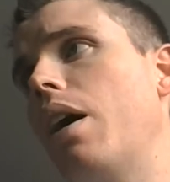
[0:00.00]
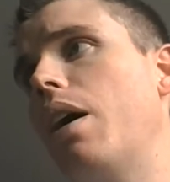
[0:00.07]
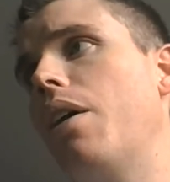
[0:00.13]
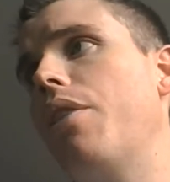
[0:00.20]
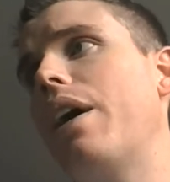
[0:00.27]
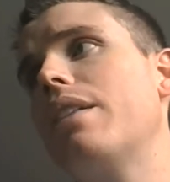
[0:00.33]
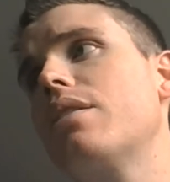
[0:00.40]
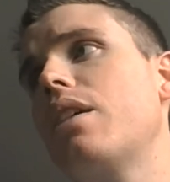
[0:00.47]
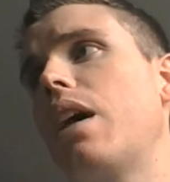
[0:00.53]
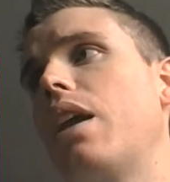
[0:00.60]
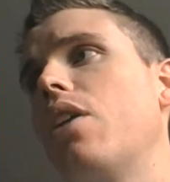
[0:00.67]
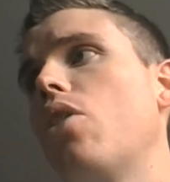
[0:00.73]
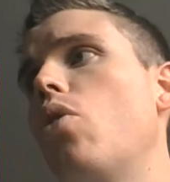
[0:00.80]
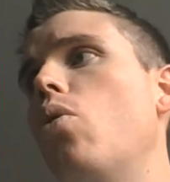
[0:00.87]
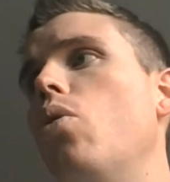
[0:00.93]
that's kind
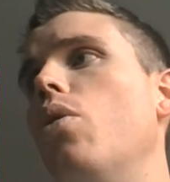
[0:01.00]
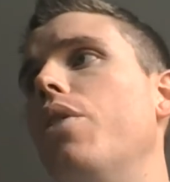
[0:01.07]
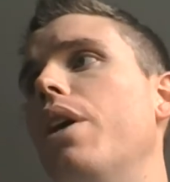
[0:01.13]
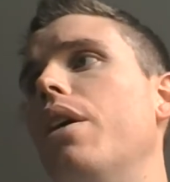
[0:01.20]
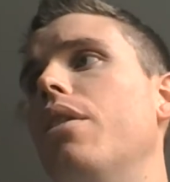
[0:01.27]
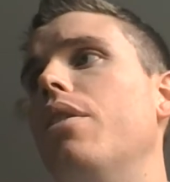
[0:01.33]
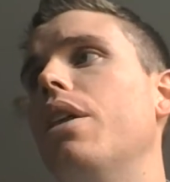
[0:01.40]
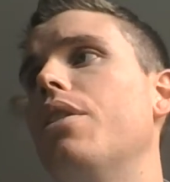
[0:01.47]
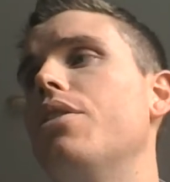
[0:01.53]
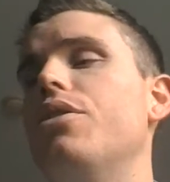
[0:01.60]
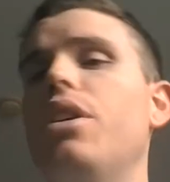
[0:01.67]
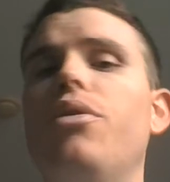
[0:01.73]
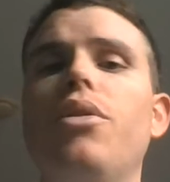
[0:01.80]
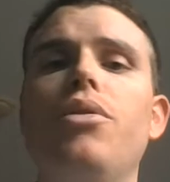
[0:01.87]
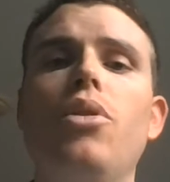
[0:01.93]
of cool that the
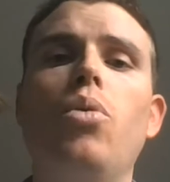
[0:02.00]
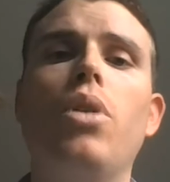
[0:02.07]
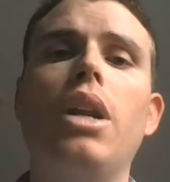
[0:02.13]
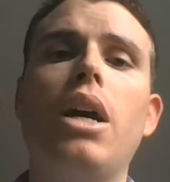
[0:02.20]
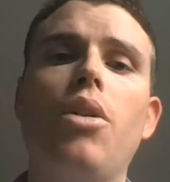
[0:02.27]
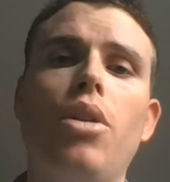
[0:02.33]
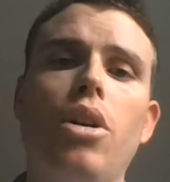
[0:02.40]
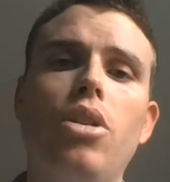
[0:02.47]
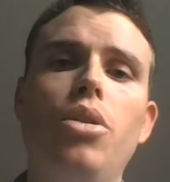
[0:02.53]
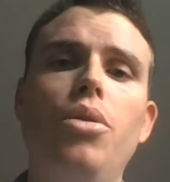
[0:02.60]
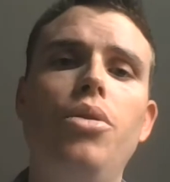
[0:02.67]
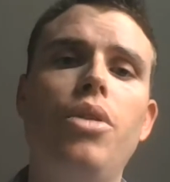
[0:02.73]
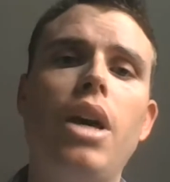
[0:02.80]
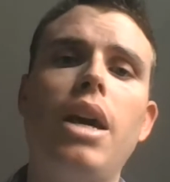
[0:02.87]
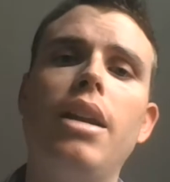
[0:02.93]
Z51 now
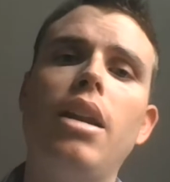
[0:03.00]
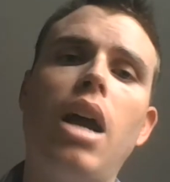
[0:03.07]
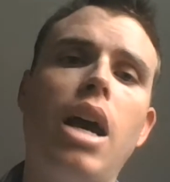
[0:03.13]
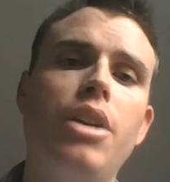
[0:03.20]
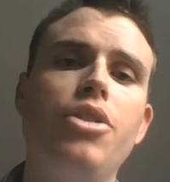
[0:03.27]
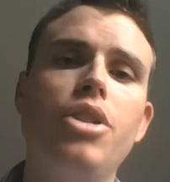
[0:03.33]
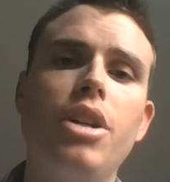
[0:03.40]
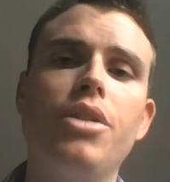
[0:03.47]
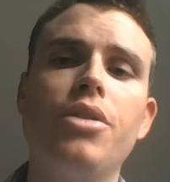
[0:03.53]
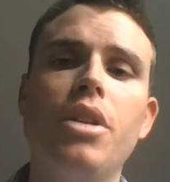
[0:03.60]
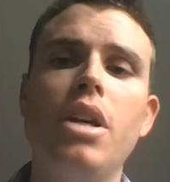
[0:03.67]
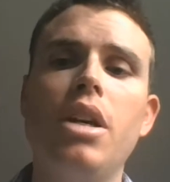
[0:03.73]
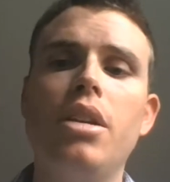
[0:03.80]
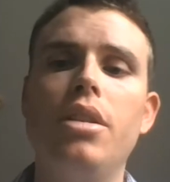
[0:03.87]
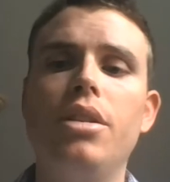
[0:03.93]
includes that, not just
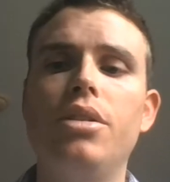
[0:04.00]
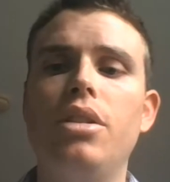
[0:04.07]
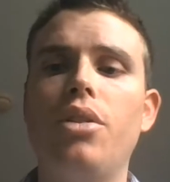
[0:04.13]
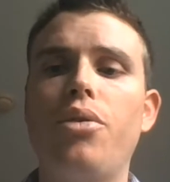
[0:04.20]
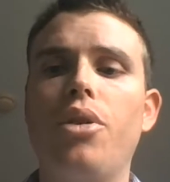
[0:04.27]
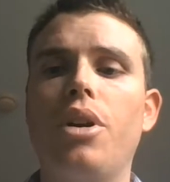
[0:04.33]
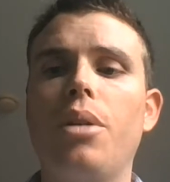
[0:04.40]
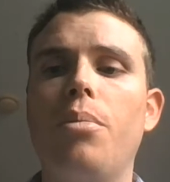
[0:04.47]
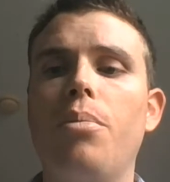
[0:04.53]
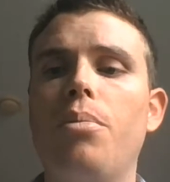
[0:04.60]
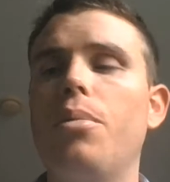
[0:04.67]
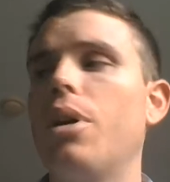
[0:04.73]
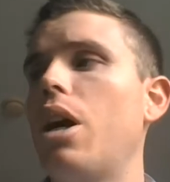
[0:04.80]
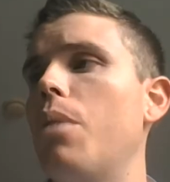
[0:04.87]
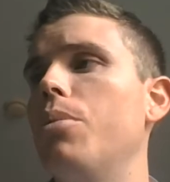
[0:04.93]
the stiffer
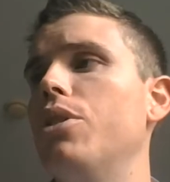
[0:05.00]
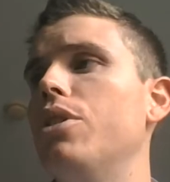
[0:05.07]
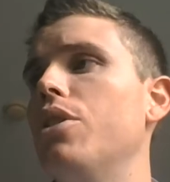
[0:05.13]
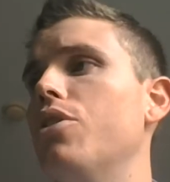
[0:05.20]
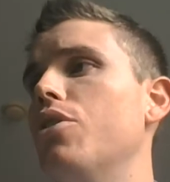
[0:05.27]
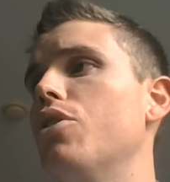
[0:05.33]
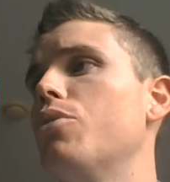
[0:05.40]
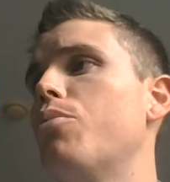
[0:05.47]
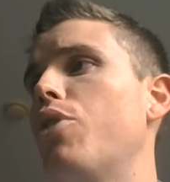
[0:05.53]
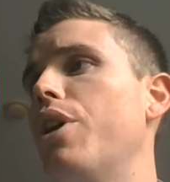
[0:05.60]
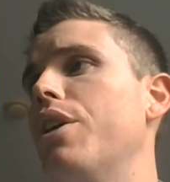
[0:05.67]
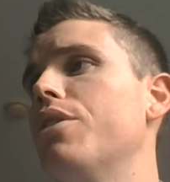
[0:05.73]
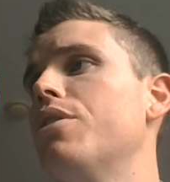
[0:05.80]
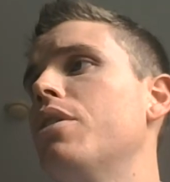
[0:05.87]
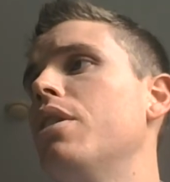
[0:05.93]
competition
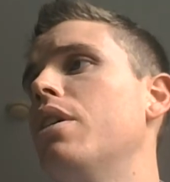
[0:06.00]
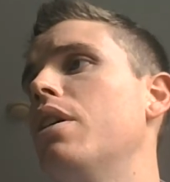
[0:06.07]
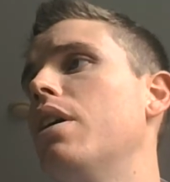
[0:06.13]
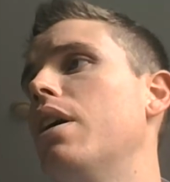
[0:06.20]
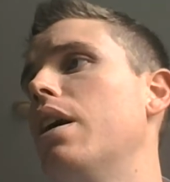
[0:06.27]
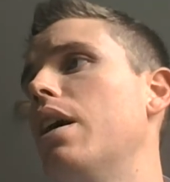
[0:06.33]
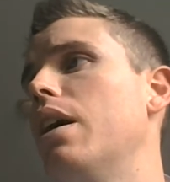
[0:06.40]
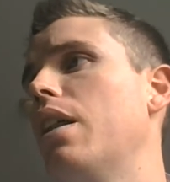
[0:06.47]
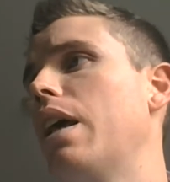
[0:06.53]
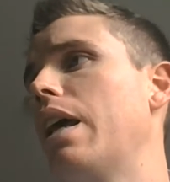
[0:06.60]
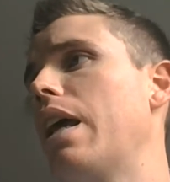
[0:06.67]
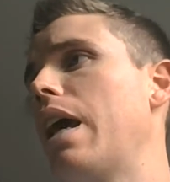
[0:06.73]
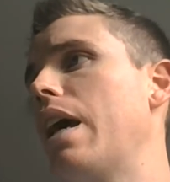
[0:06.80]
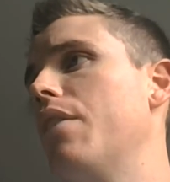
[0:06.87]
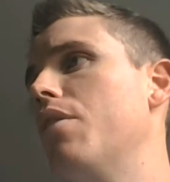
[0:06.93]
springs like it had